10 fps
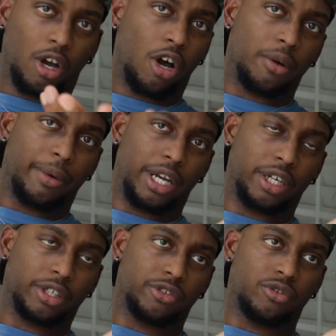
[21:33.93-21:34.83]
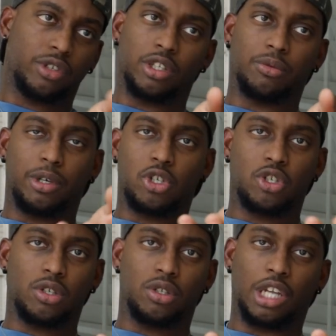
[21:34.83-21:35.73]
automatic
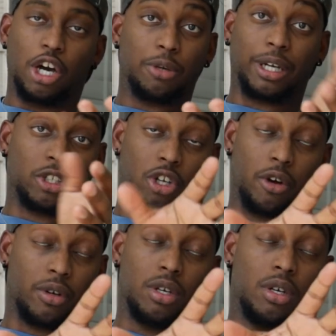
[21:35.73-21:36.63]
transmission. Not automatic, sorry.